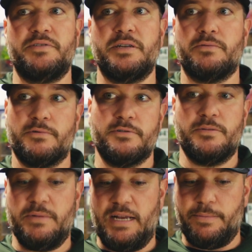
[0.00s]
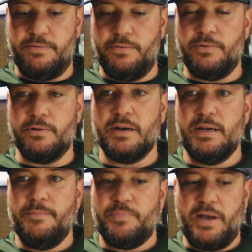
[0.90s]
if you didn't roost them the night before,
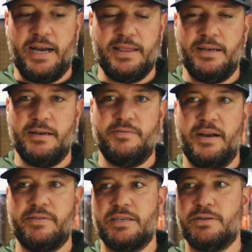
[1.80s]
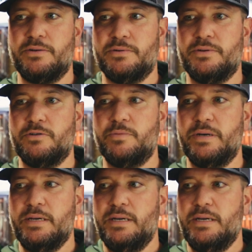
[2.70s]
I love having this hoot tube.